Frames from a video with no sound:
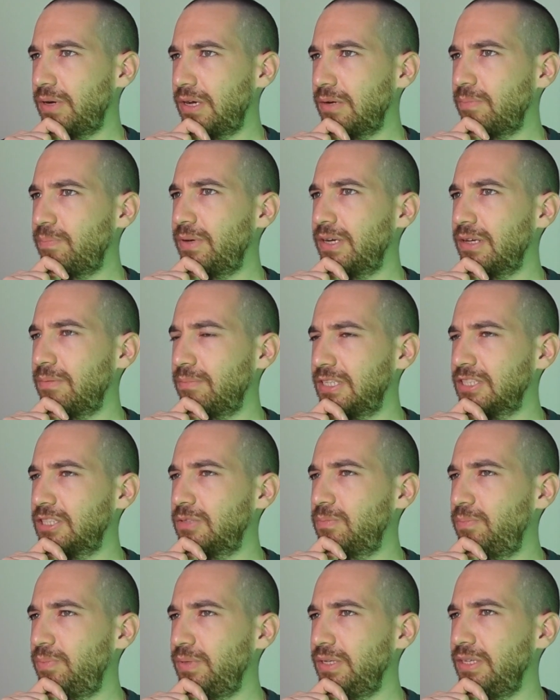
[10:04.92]
Barbara must
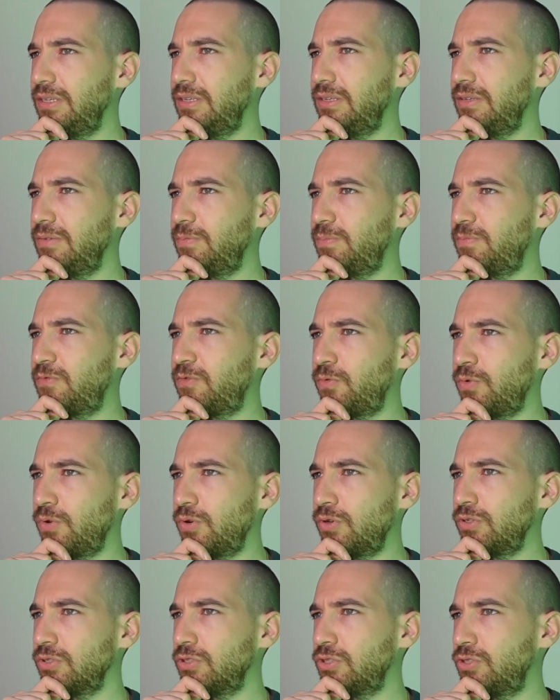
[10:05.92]
be
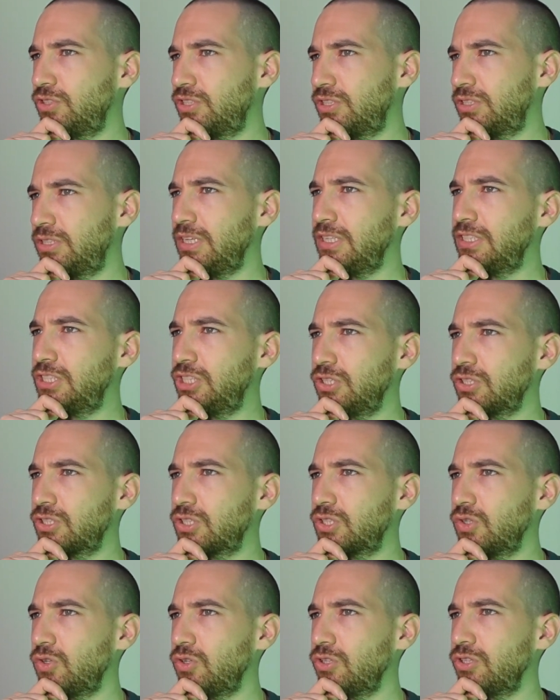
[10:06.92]
four to six
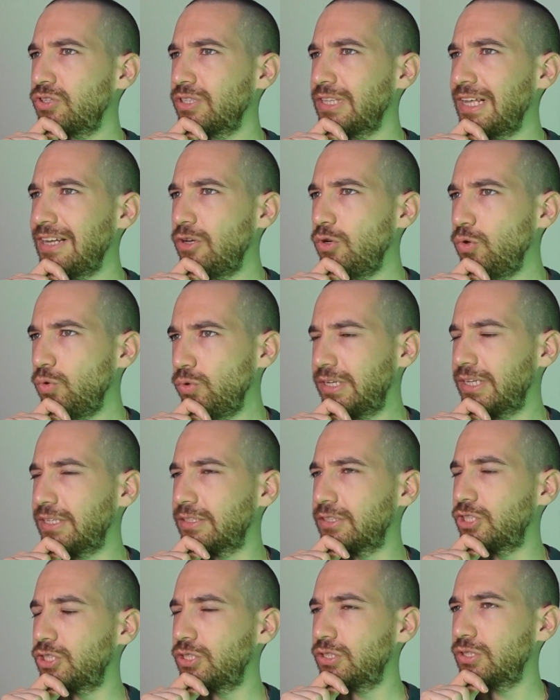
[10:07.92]
years older than
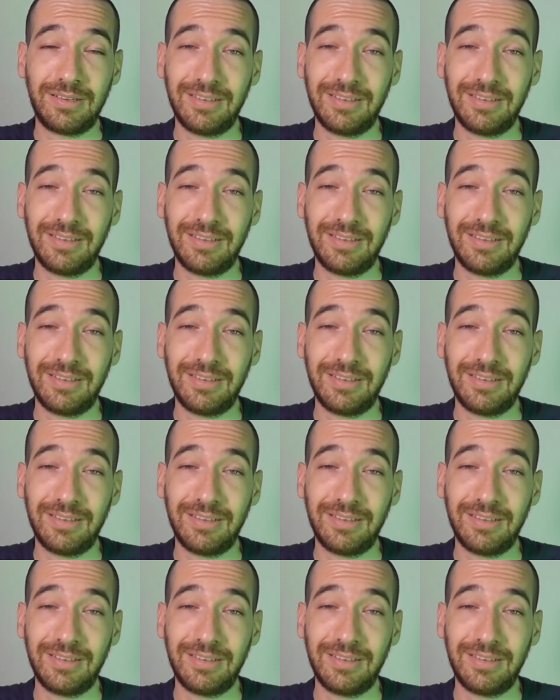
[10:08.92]
Lucas.